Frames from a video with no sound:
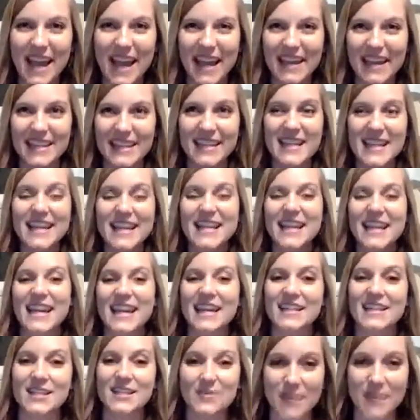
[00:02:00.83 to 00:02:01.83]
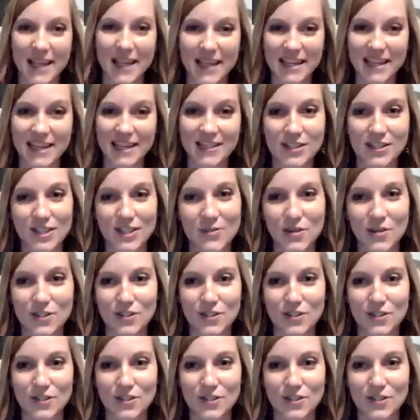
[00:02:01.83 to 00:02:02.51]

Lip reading: and expand it so much